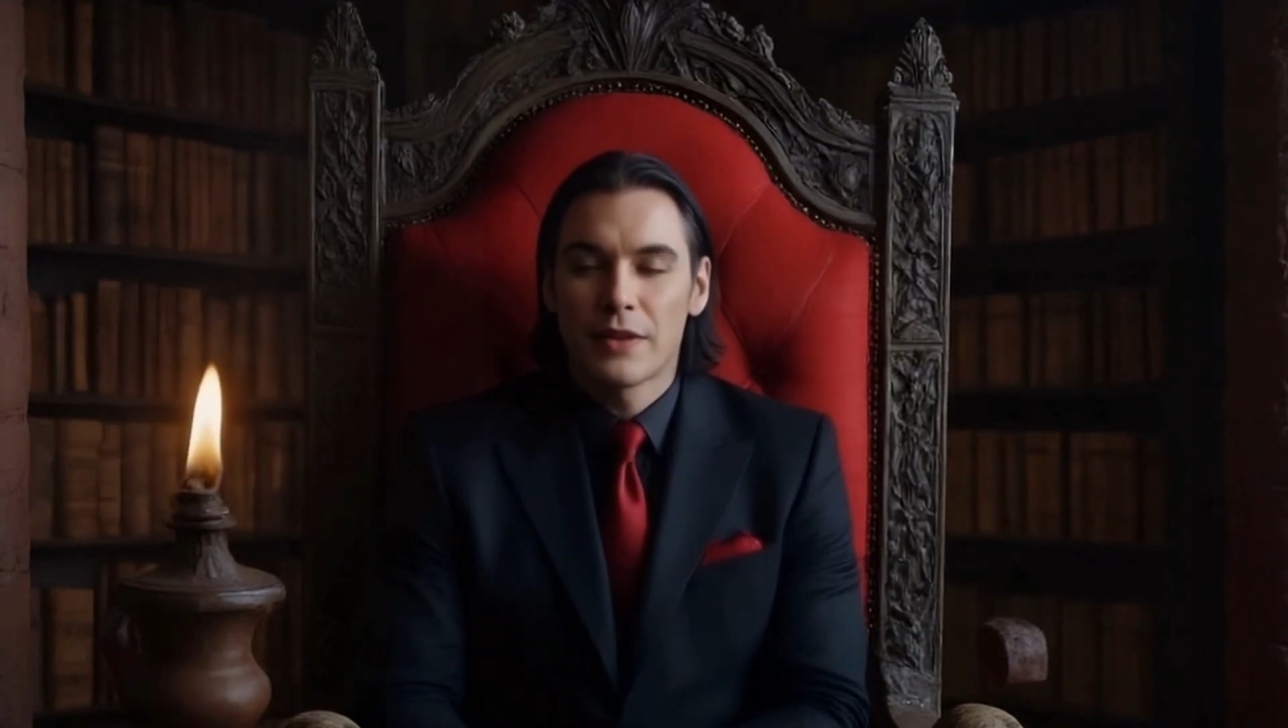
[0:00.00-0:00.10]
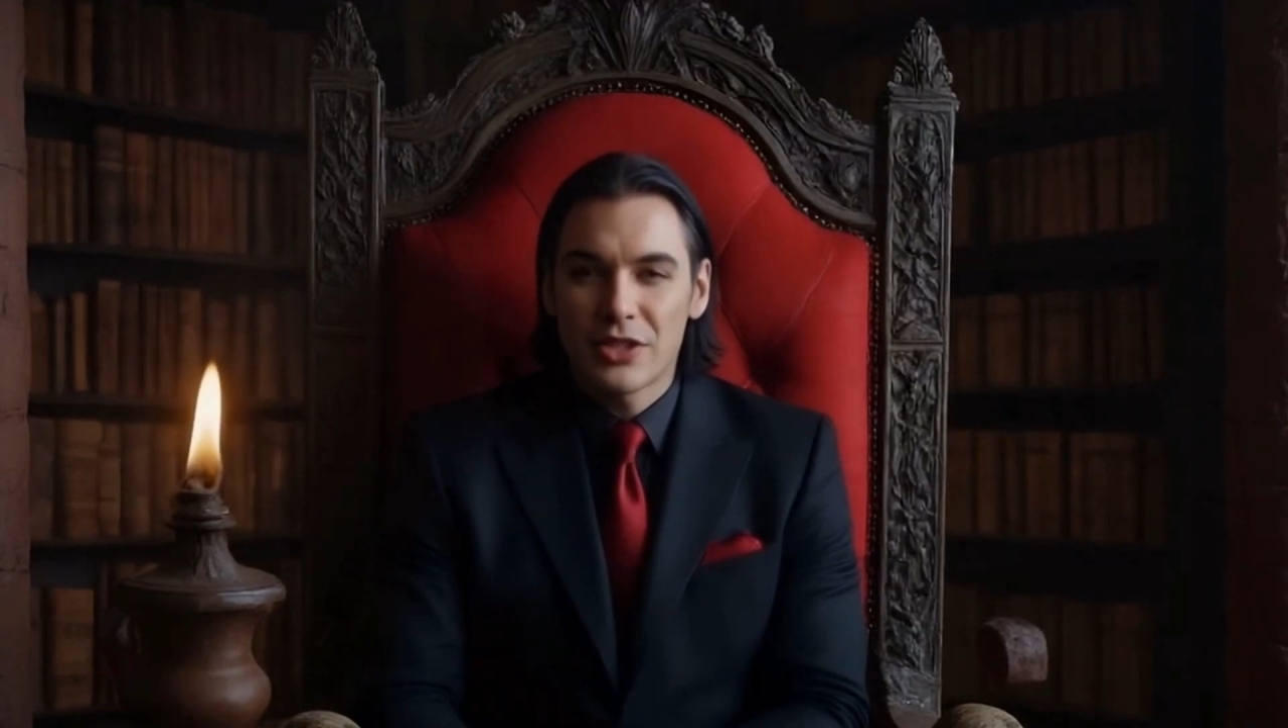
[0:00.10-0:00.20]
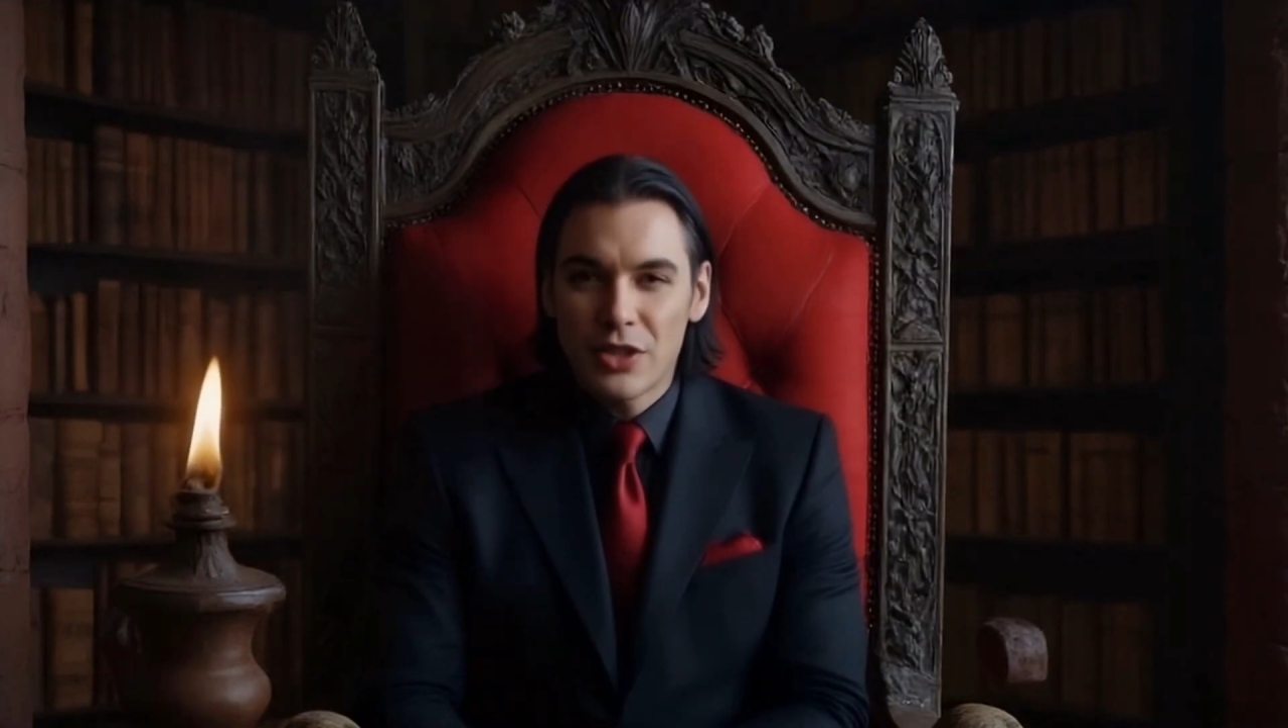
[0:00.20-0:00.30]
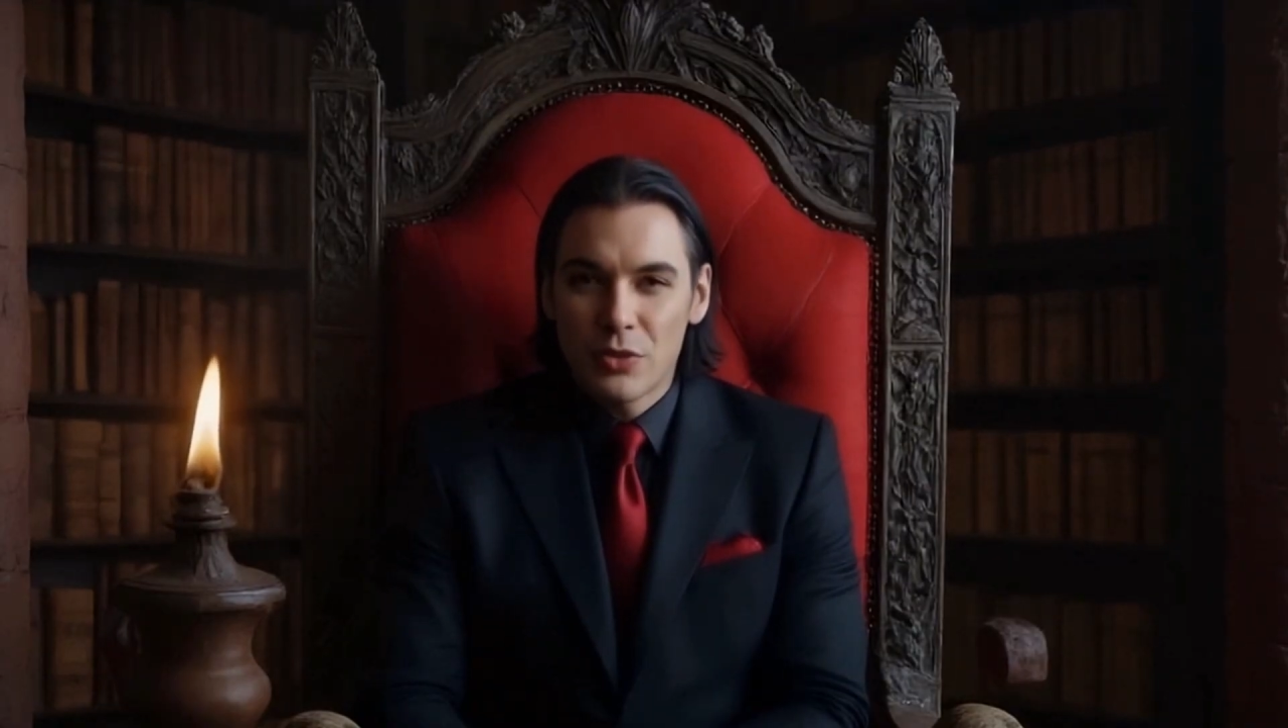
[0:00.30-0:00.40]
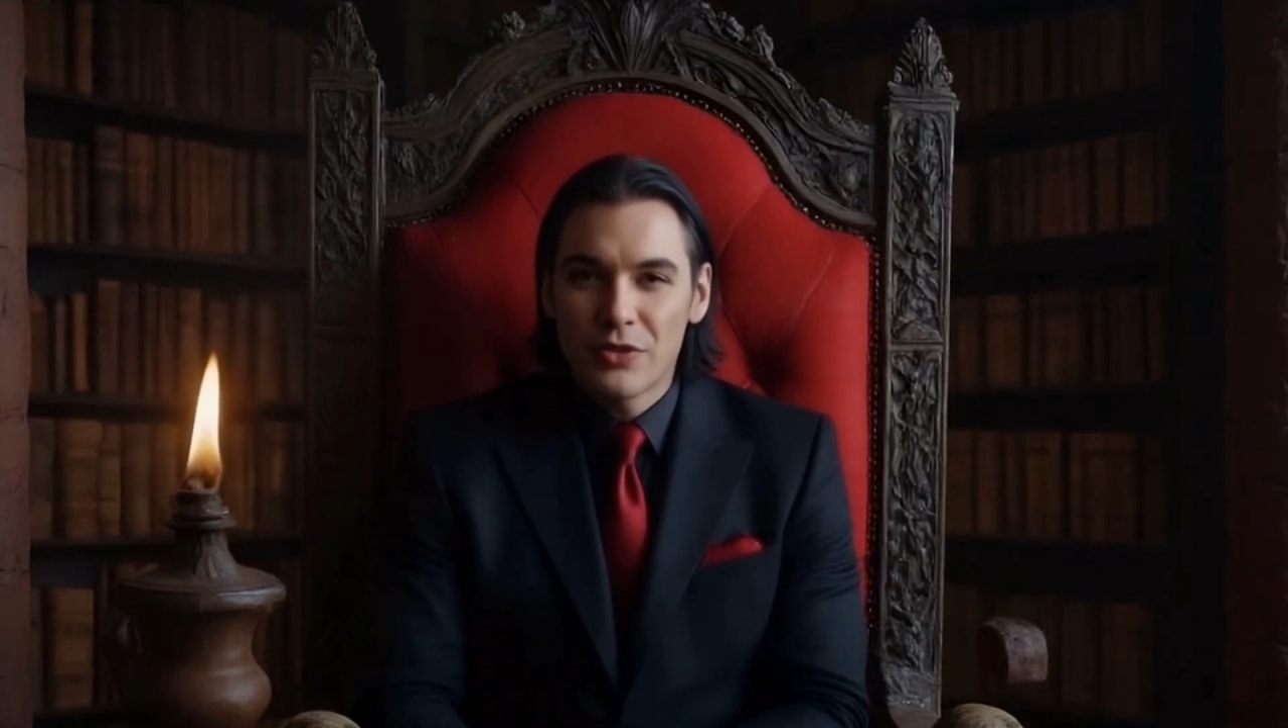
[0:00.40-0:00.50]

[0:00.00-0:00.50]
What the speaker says: Too